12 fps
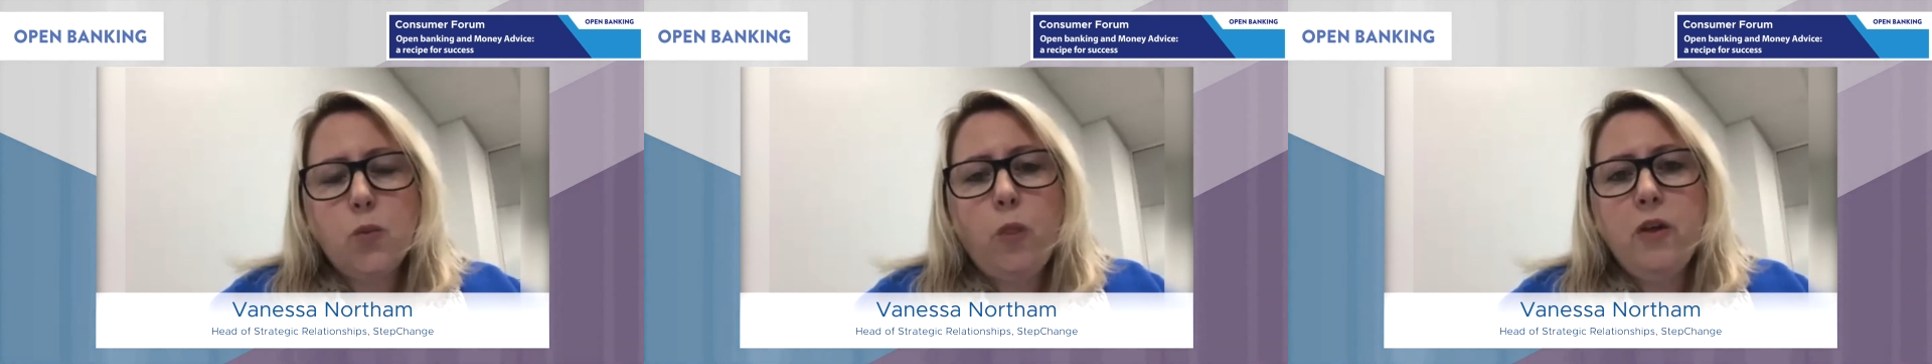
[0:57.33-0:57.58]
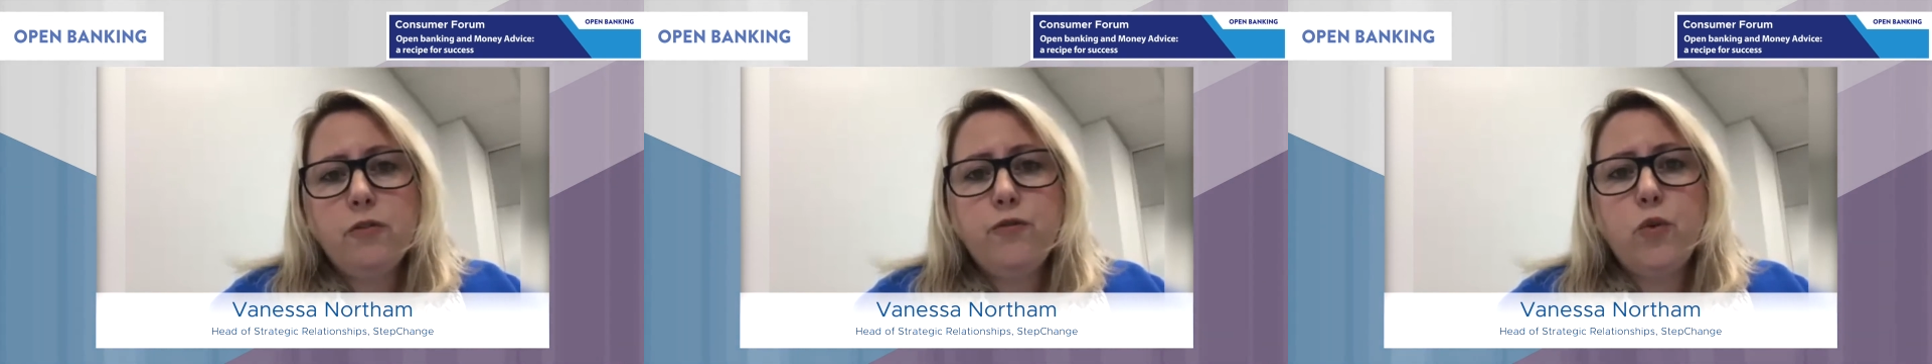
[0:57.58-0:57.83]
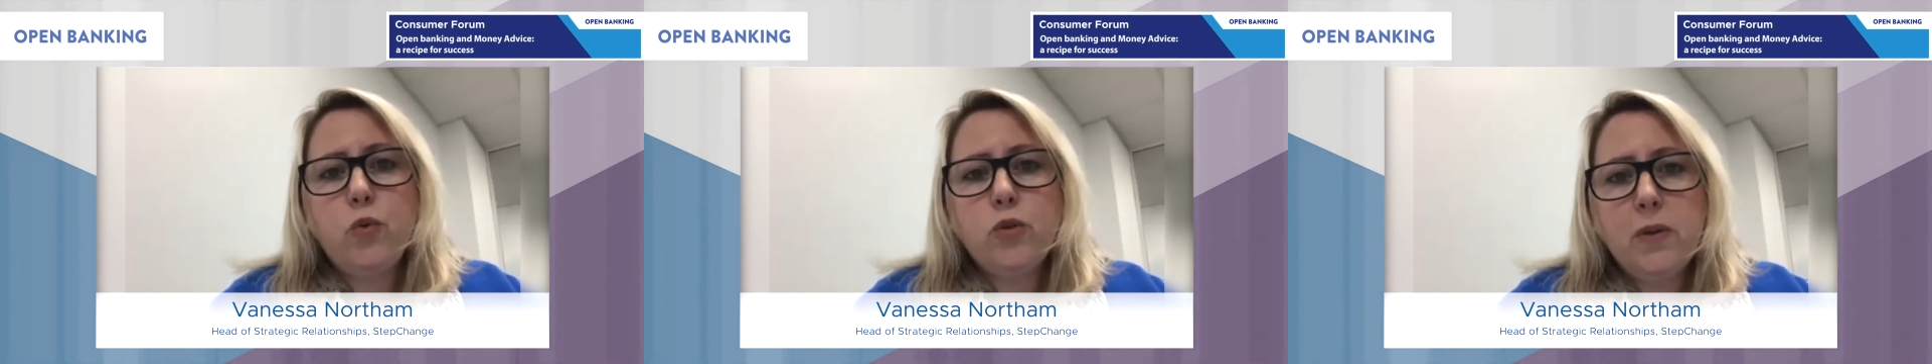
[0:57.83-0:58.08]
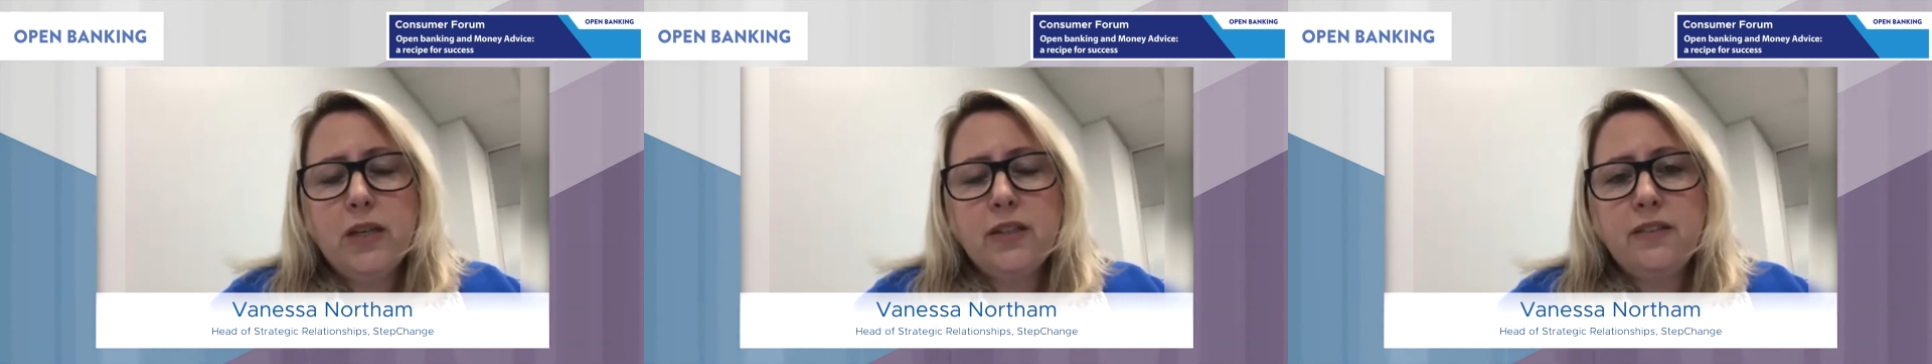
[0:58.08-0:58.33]
what their
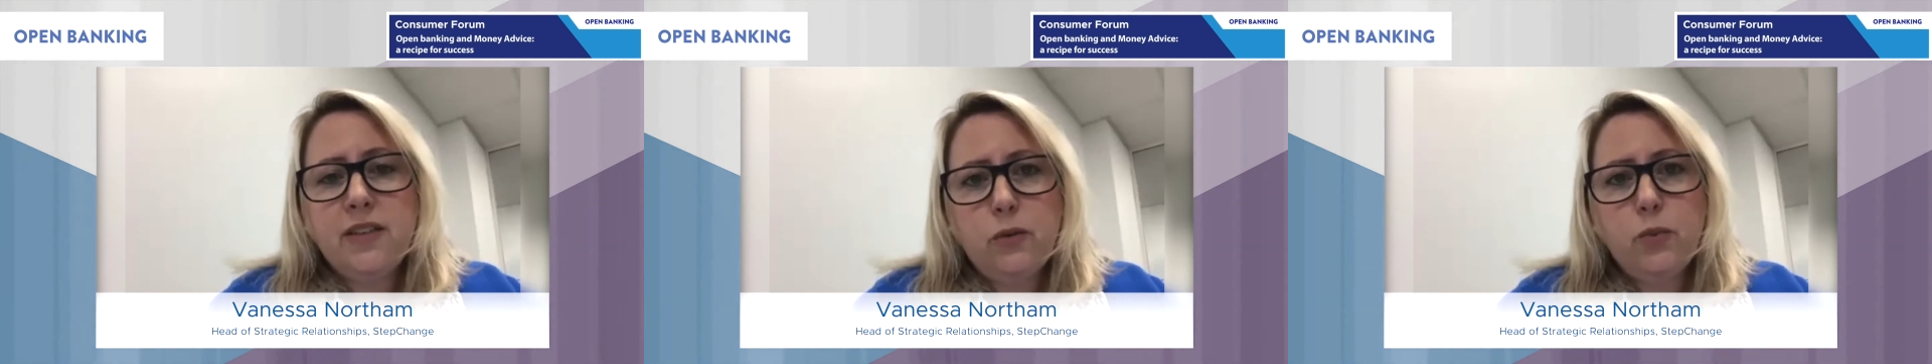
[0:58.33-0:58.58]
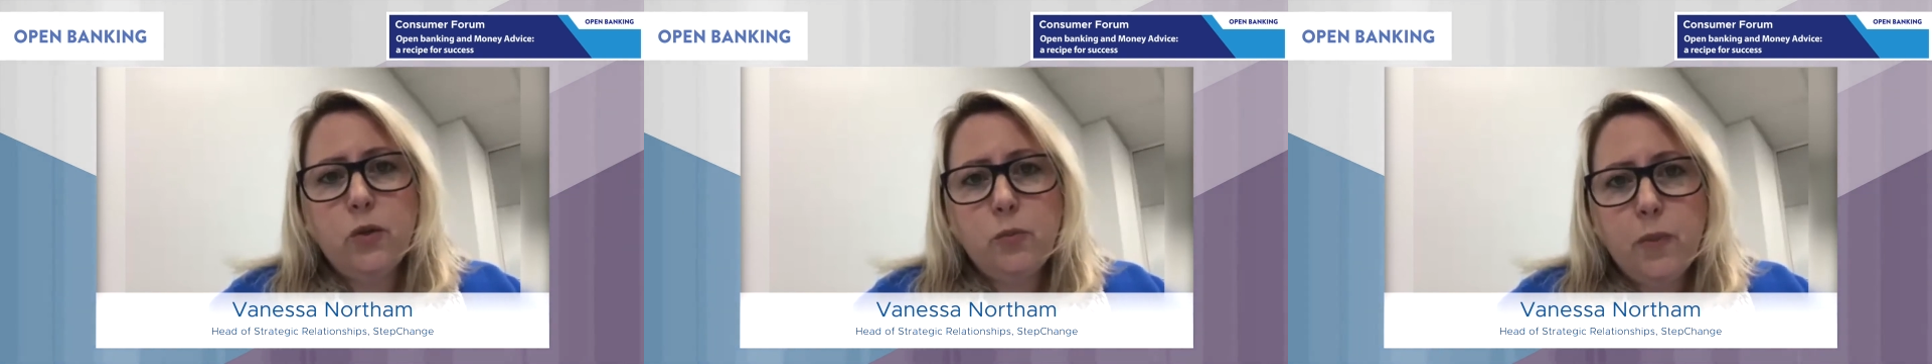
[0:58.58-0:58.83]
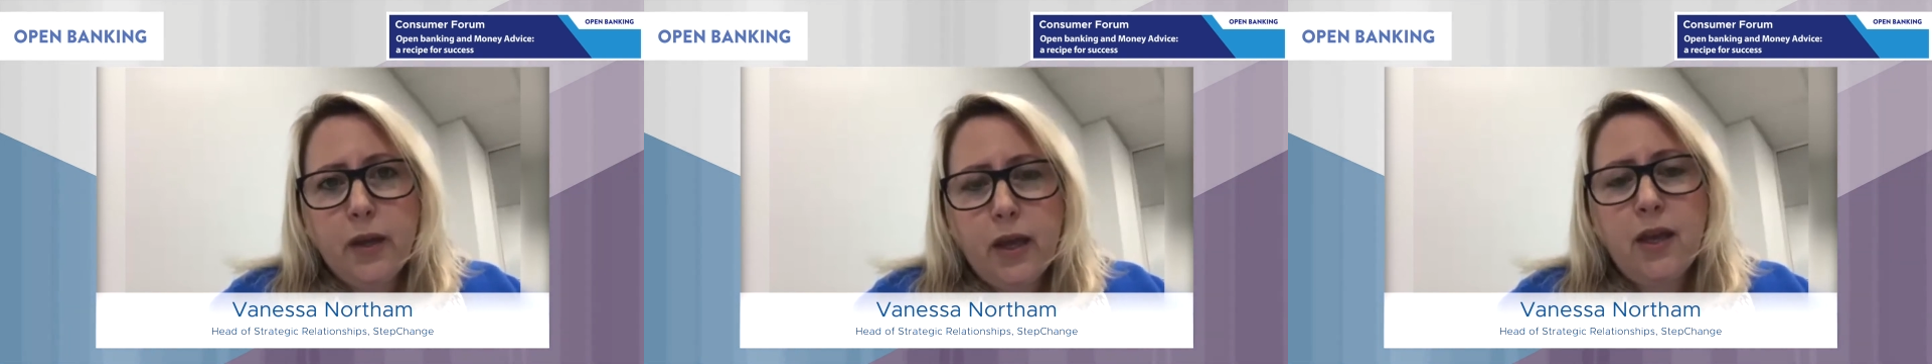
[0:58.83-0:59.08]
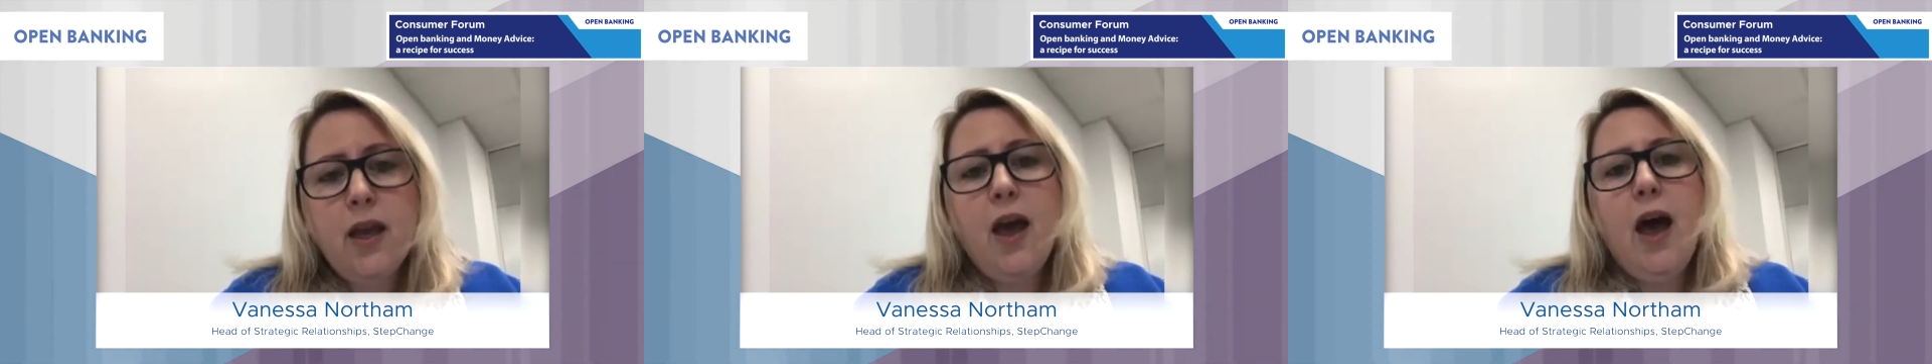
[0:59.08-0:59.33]
affordability will
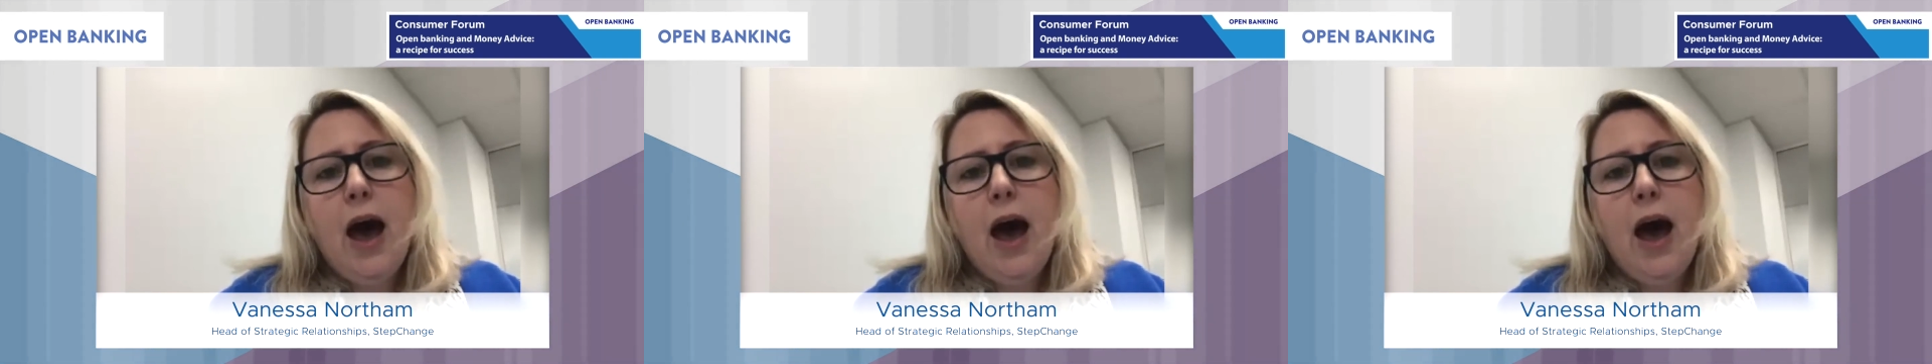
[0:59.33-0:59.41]
be